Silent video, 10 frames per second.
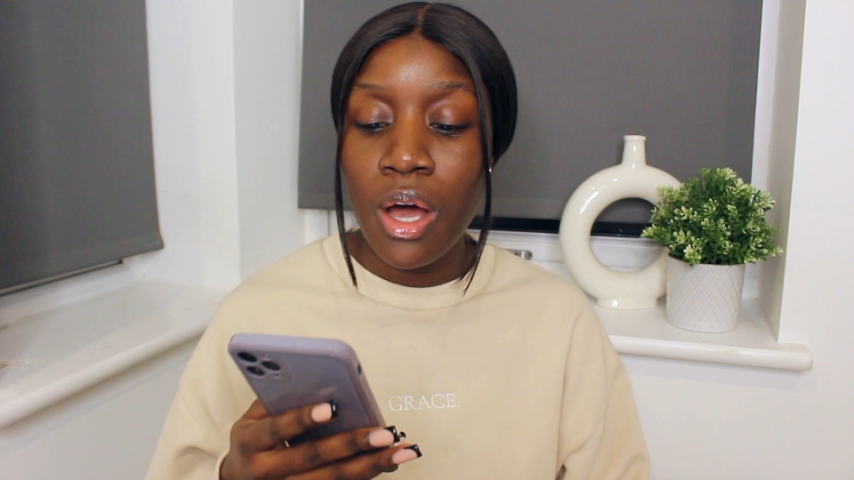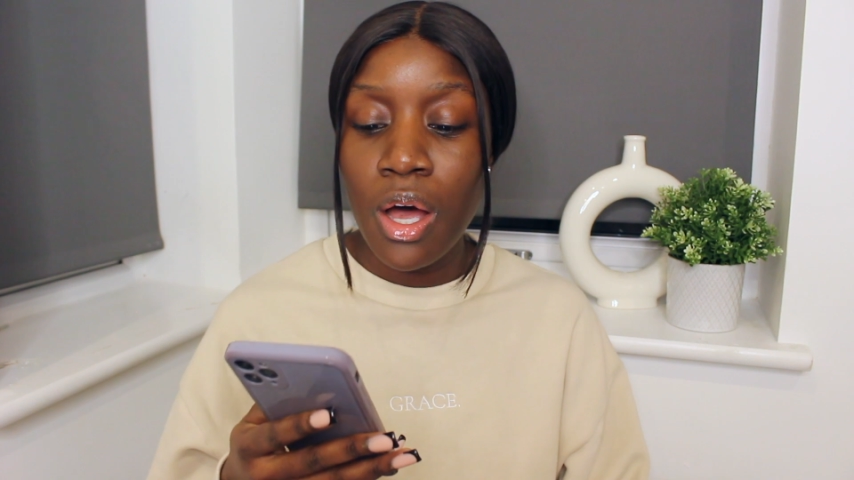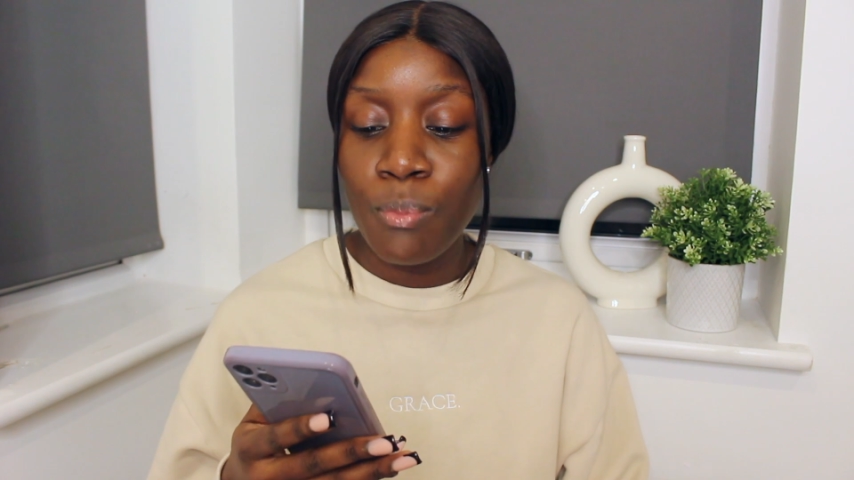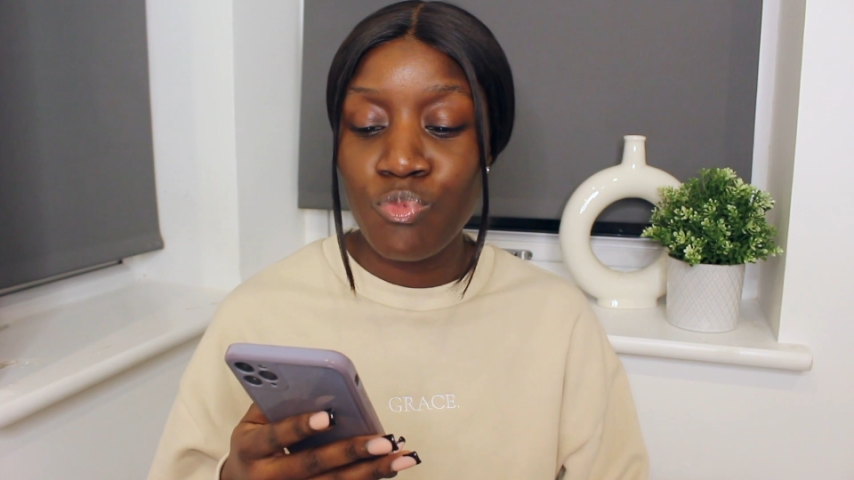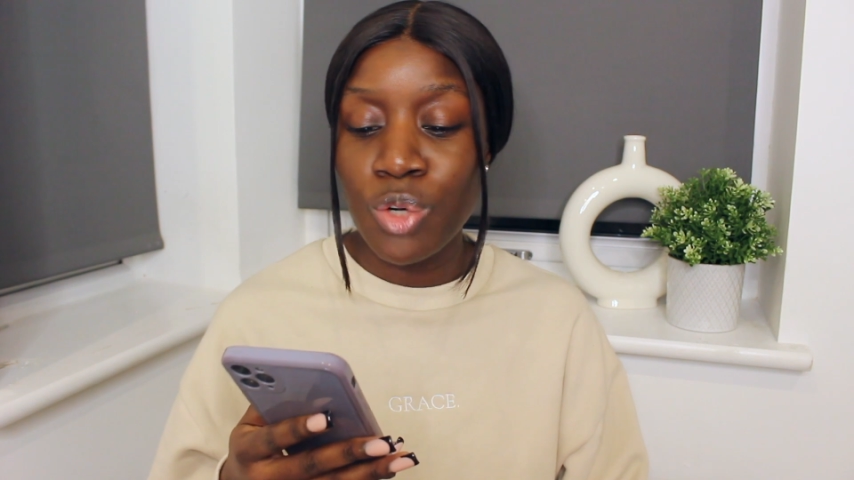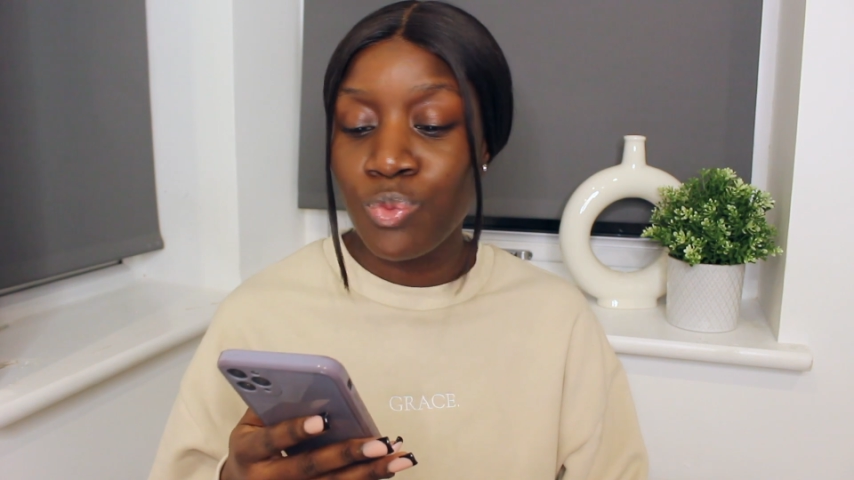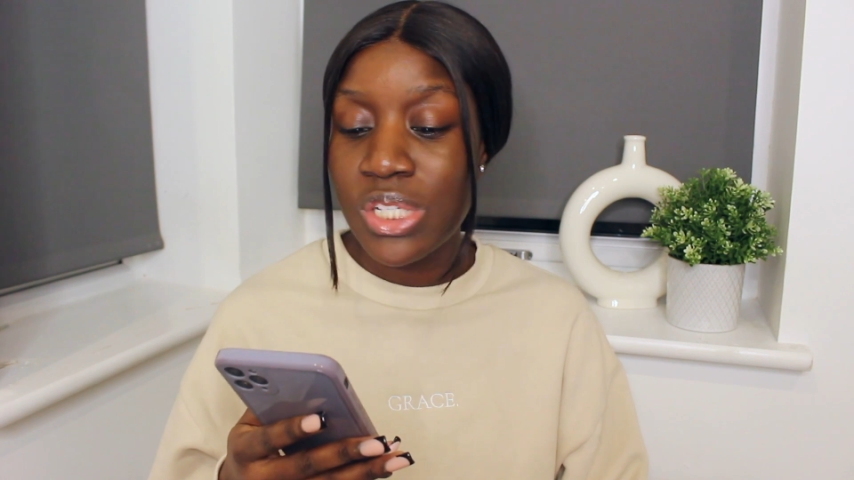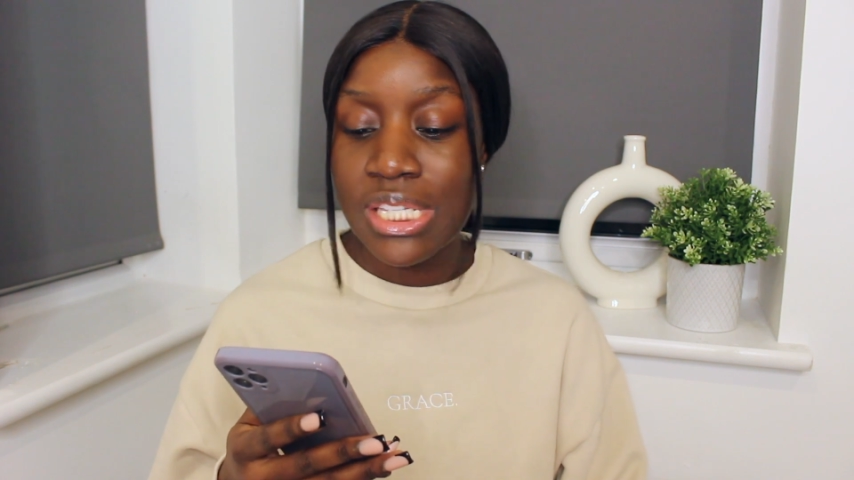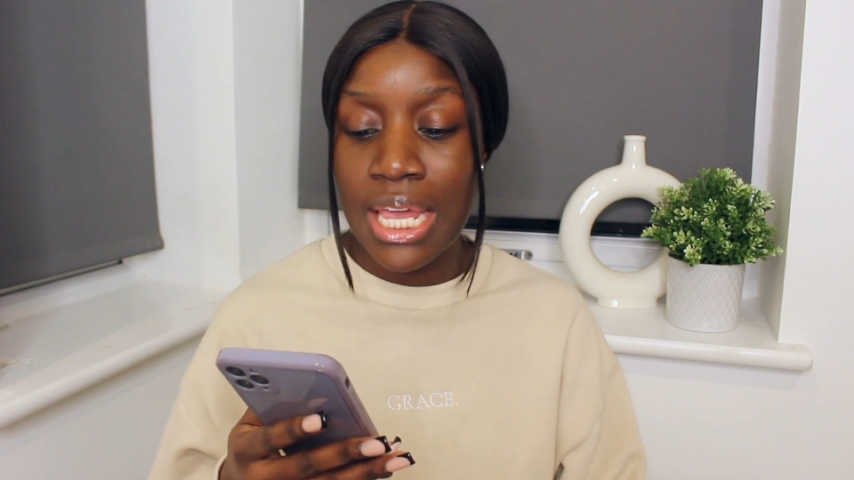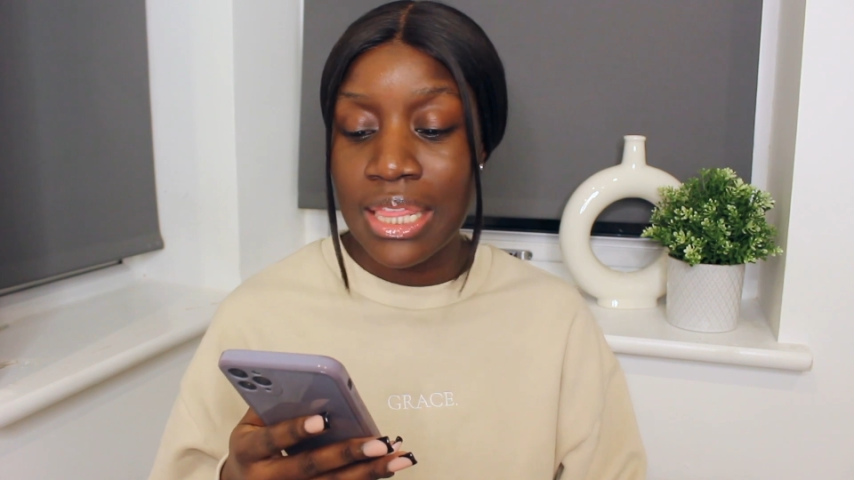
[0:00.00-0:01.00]
Ron
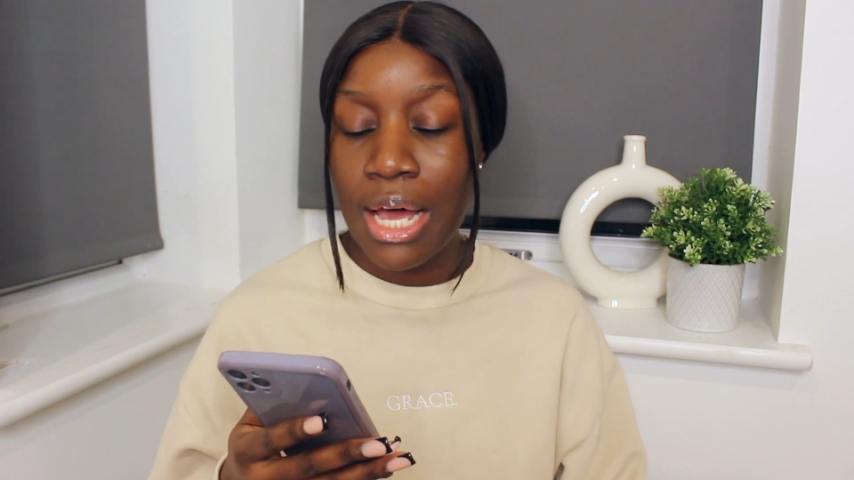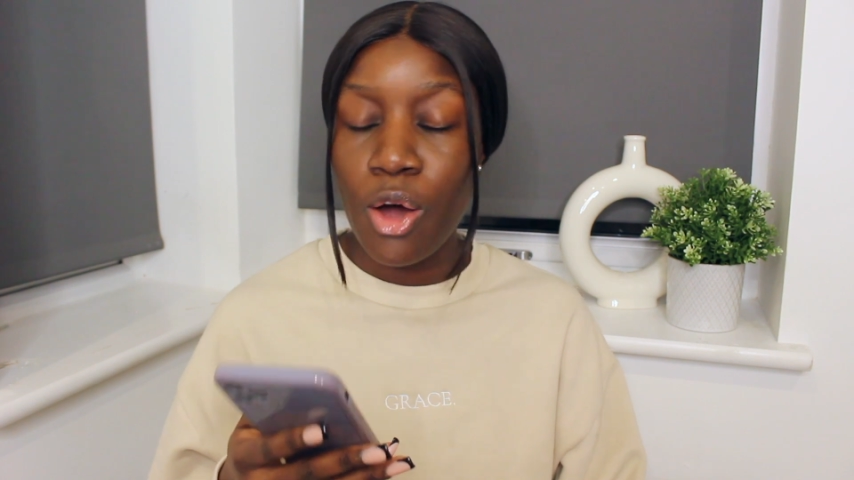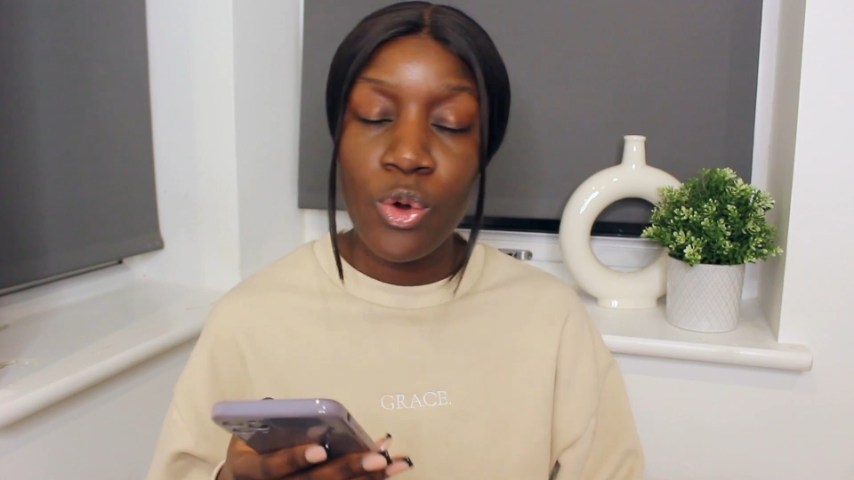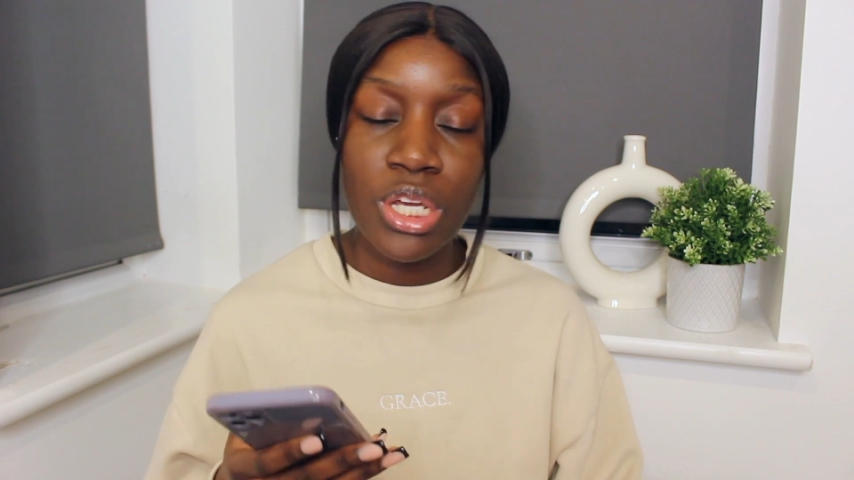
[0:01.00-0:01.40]
was saying that, oh,